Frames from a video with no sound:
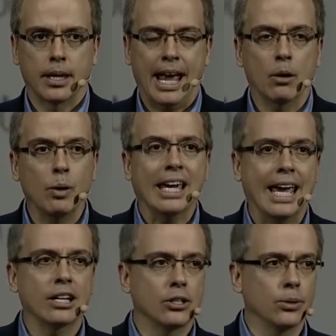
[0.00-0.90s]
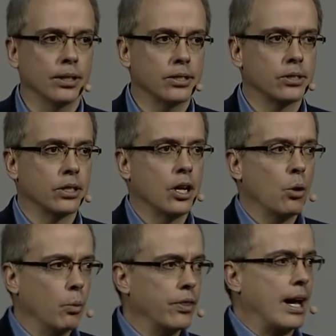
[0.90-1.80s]
And we can't do this
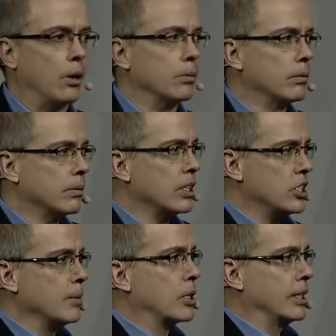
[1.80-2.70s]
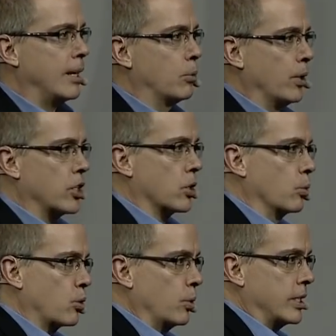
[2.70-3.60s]
without the deep collaboration
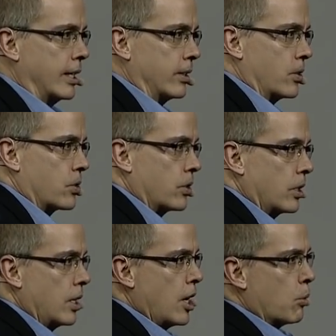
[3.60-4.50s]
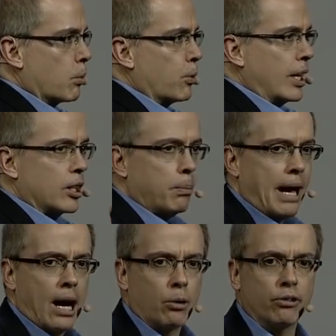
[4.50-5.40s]
with retailers. We're bringing the
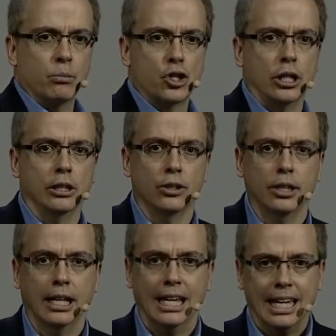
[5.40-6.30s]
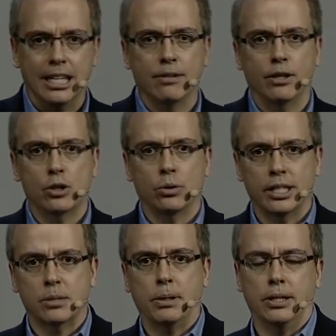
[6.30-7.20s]
power of machine learning and individual
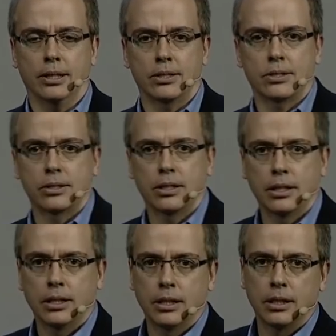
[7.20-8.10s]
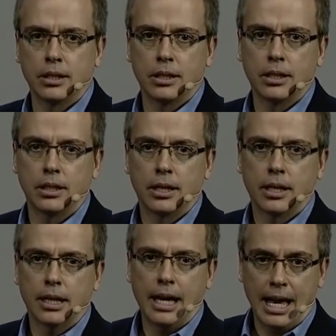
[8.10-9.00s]
experience
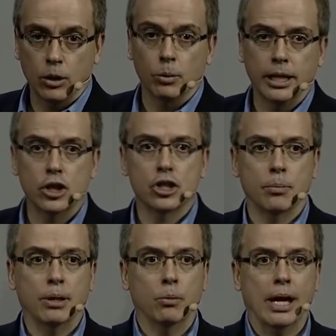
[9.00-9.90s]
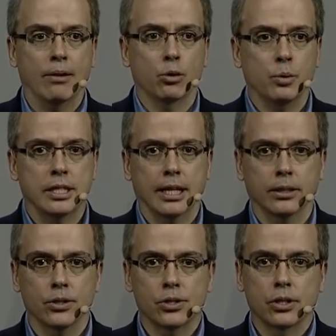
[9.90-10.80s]
and the relationship that we have with the
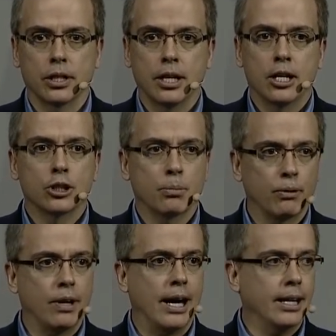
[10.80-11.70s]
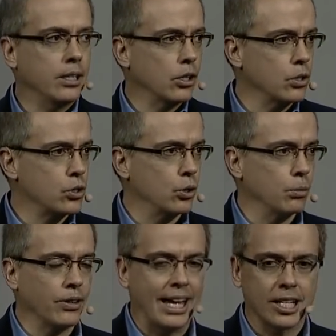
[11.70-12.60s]
retailers to provide the
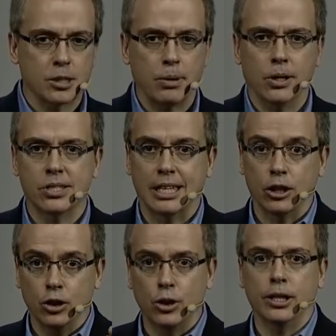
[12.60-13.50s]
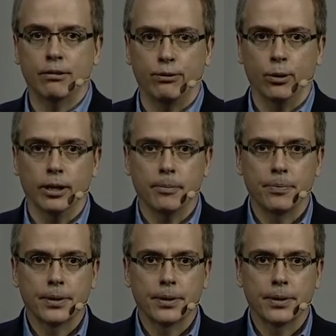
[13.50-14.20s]
consumer that experience that they're yearning for